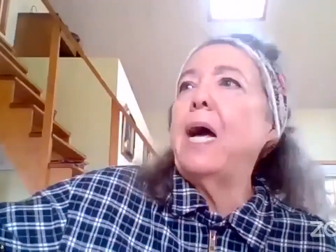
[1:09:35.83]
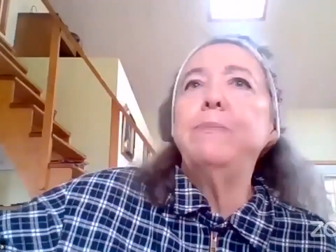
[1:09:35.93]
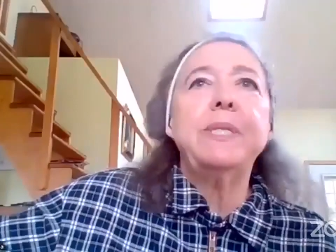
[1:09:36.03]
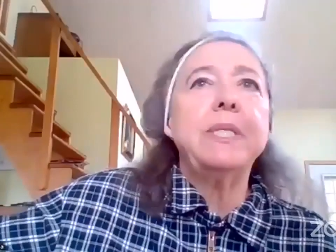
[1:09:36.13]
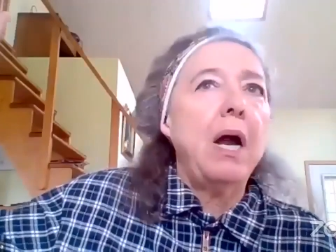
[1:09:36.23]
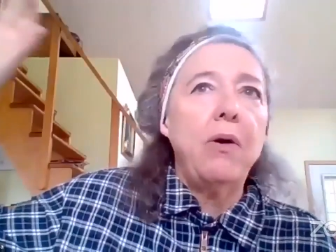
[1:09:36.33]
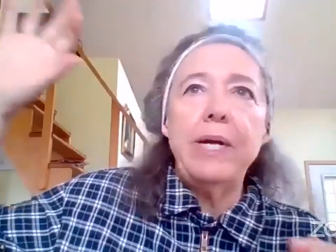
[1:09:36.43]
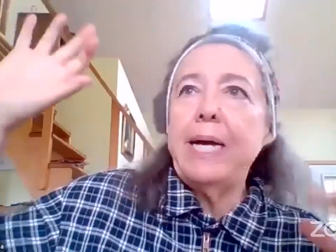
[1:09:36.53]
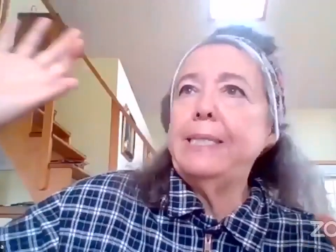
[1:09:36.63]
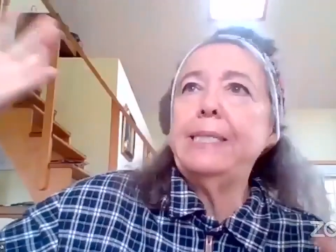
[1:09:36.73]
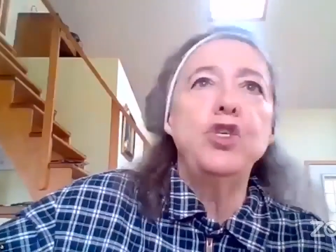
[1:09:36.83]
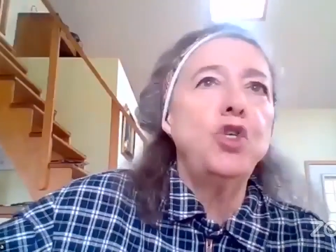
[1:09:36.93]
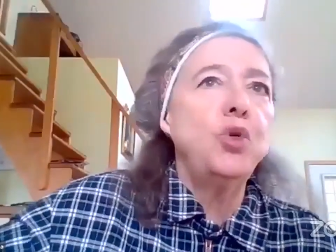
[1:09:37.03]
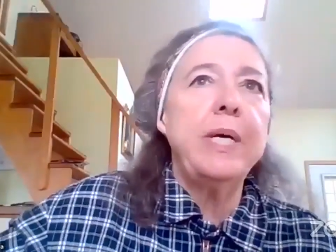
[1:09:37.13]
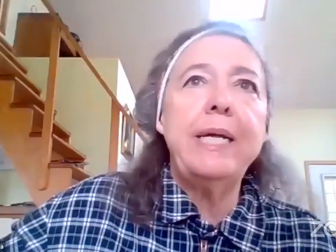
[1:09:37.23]
I'm sorry, I didn't
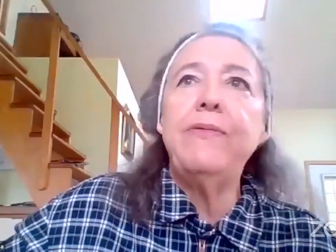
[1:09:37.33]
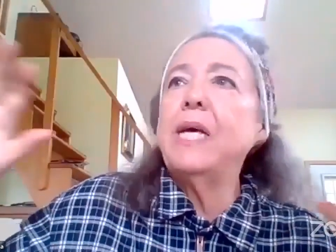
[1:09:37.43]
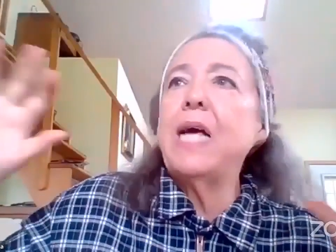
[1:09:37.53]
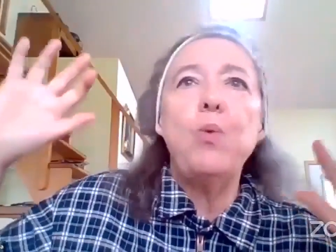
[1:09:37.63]
do anything.